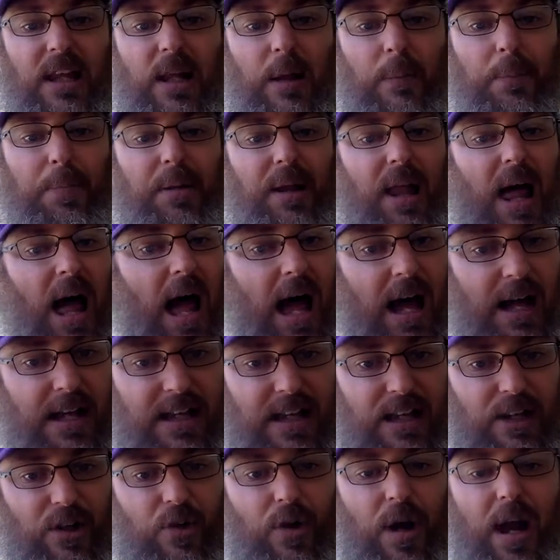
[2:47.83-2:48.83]
little plaque
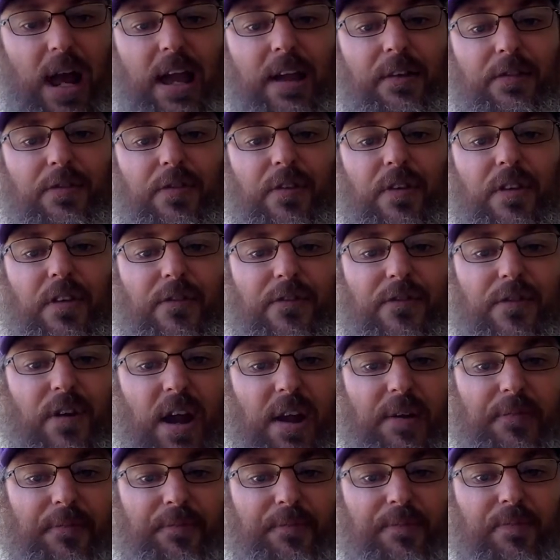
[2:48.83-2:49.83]
engraved for the
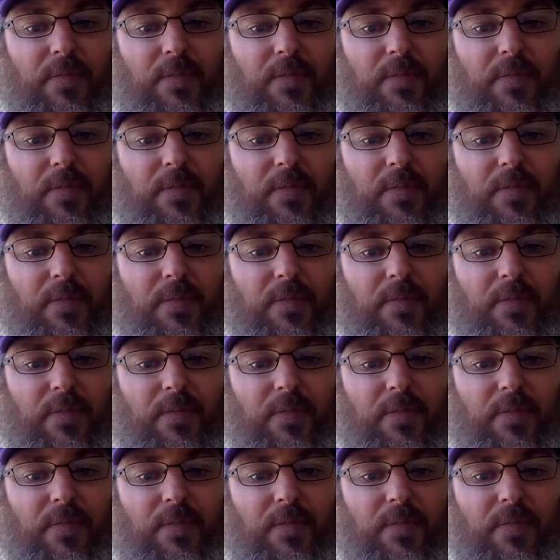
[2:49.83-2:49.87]
front.